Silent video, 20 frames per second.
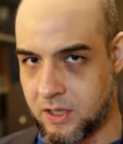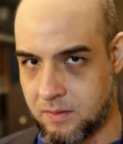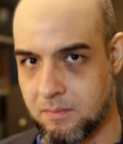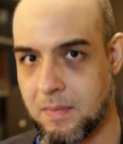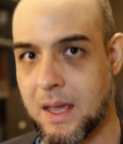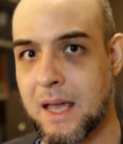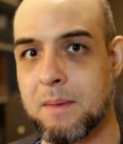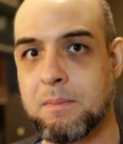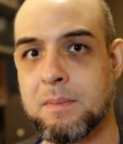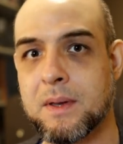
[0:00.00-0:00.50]
It
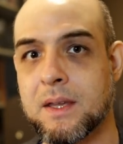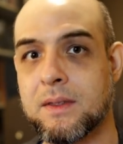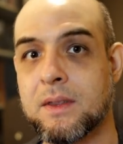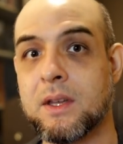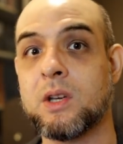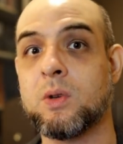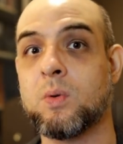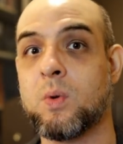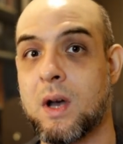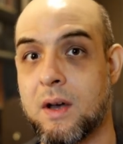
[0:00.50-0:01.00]
may be
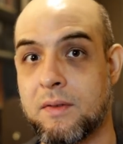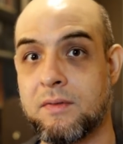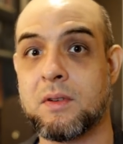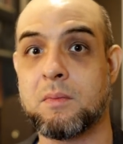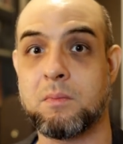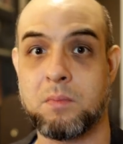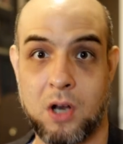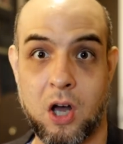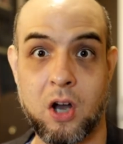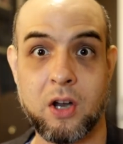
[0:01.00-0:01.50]
that you have
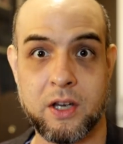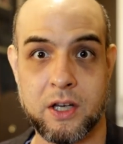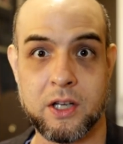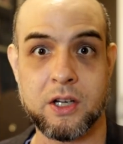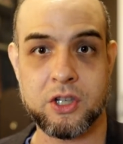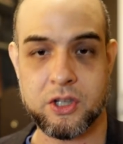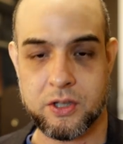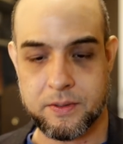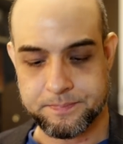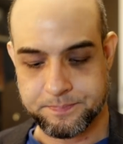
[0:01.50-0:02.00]
a
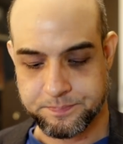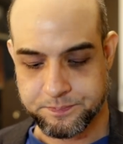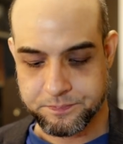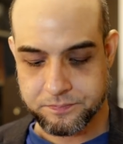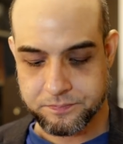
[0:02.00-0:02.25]
blockage.